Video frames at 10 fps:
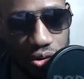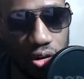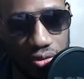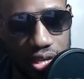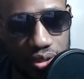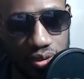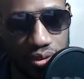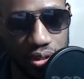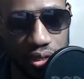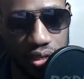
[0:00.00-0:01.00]
of this
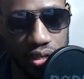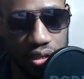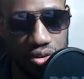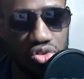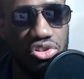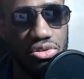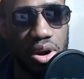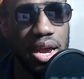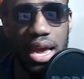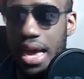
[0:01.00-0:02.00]
to
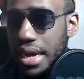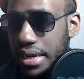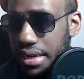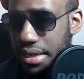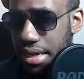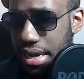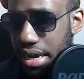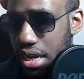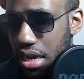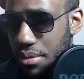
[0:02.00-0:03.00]
try and
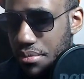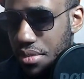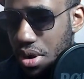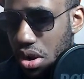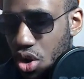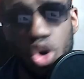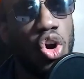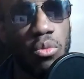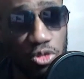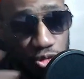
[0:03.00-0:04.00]
um,
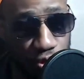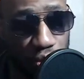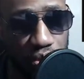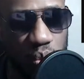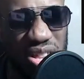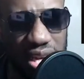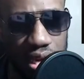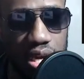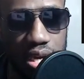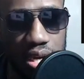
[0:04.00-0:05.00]
come forth with
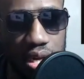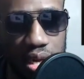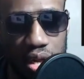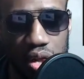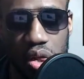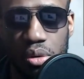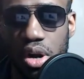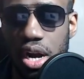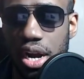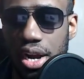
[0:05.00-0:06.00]
a
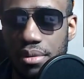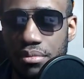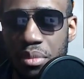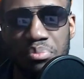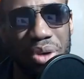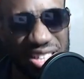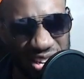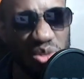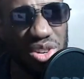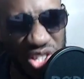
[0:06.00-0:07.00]
um,
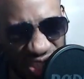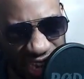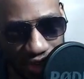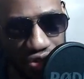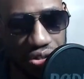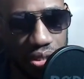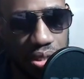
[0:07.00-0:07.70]
better researched